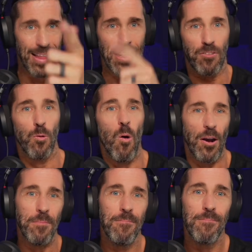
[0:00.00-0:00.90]
That's the
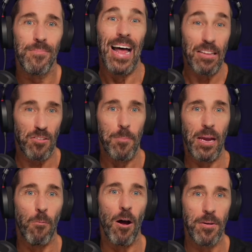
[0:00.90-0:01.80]
one. Yeah. That's the
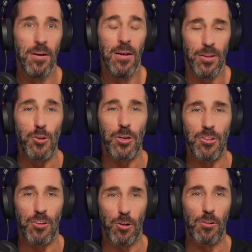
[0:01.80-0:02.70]
big one. You can
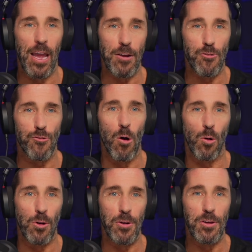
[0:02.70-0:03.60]
dislocate your
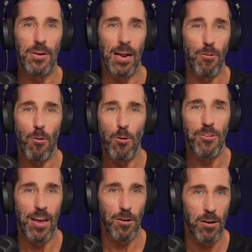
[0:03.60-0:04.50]
shoulder. You can have a
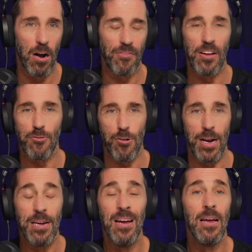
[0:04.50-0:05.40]
rotator cuff
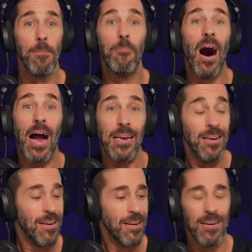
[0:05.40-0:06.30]
injury. But
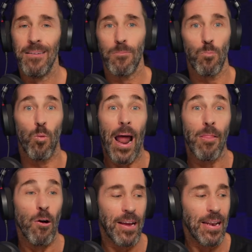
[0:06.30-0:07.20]
what I
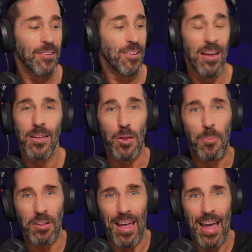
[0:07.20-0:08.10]
look at it is you
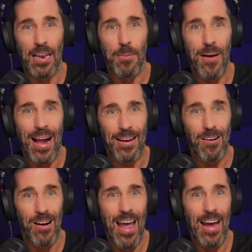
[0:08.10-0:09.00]
put the hand in the back of
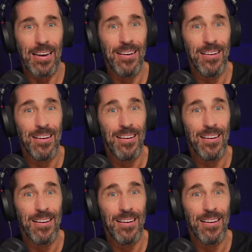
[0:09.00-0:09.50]
your head.